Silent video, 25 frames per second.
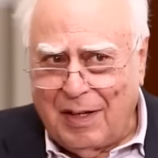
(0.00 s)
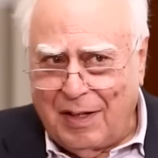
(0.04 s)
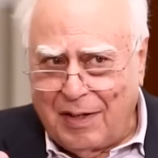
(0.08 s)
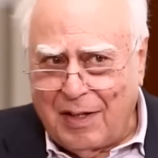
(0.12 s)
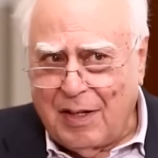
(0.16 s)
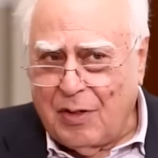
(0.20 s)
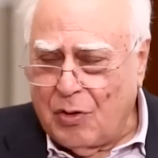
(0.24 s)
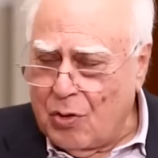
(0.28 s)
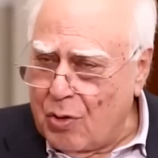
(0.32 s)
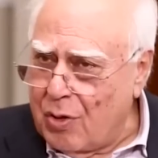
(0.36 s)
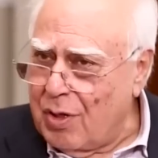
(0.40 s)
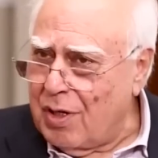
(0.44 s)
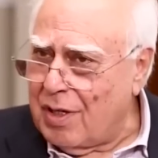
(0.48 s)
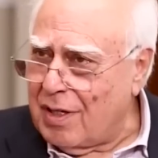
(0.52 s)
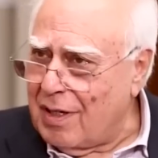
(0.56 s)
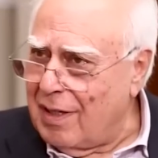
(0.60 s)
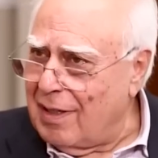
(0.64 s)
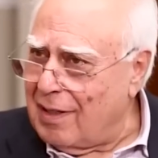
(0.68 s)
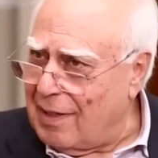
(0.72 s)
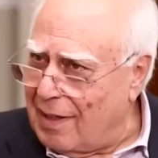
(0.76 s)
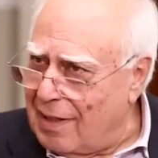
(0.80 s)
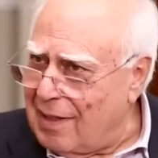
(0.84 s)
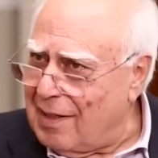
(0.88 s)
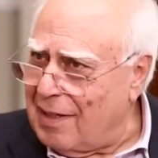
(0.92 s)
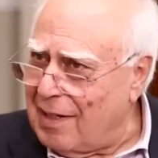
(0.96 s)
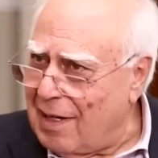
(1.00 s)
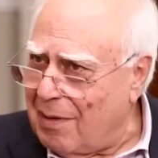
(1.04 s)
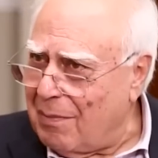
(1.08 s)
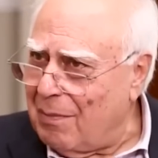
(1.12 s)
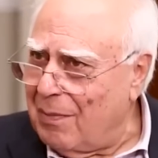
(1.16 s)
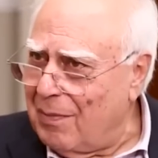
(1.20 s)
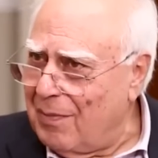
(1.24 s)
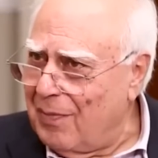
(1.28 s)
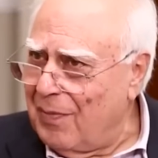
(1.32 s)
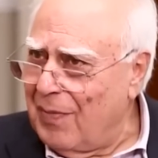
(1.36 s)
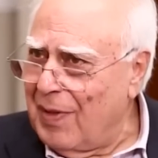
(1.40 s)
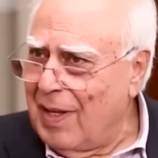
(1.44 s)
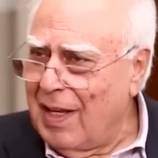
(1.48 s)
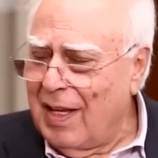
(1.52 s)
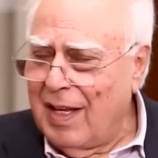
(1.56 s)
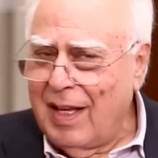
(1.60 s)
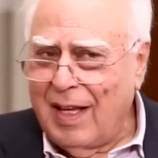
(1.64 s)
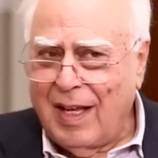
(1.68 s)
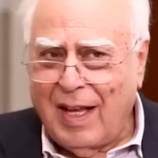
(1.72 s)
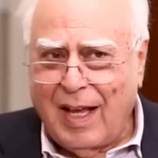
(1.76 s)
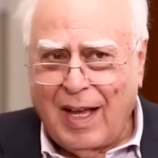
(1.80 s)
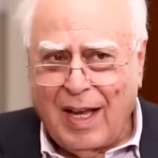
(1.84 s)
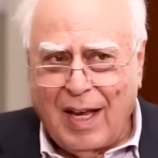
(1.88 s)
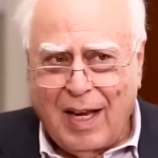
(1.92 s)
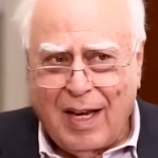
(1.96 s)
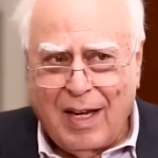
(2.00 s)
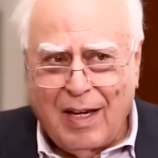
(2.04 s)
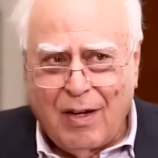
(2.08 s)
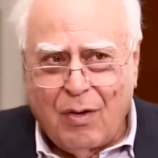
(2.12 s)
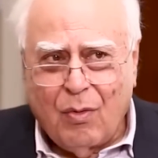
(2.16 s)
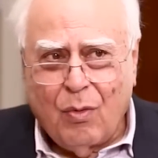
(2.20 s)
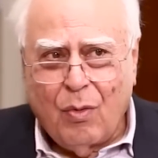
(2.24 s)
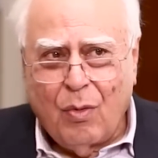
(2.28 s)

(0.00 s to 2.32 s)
the judicial system, and